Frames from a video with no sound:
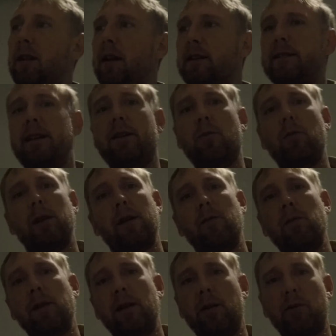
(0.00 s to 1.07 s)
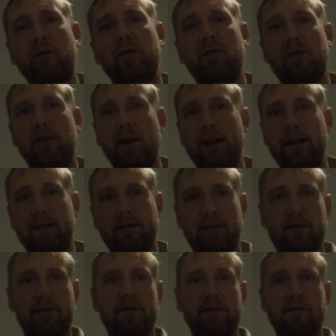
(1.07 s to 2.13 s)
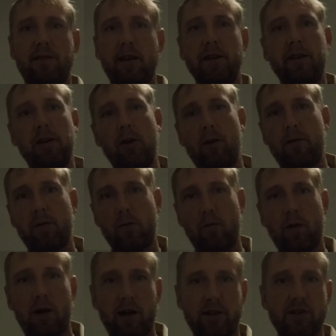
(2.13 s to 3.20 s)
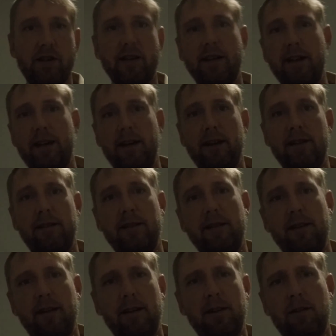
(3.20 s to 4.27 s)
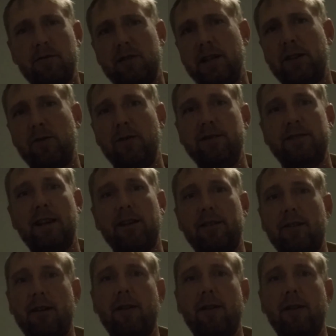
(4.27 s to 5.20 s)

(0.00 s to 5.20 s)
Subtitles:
I'd like to hear what everyone else thinks. Thank y'all for watching, and y'all take it easy out there.